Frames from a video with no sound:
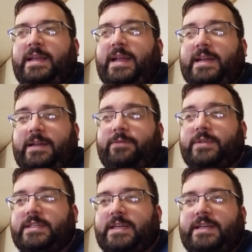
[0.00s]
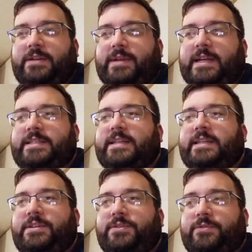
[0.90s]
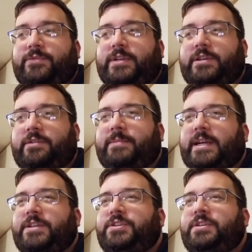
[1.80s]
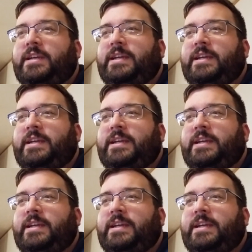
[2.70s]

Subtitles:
And it was nice ending to a really good match.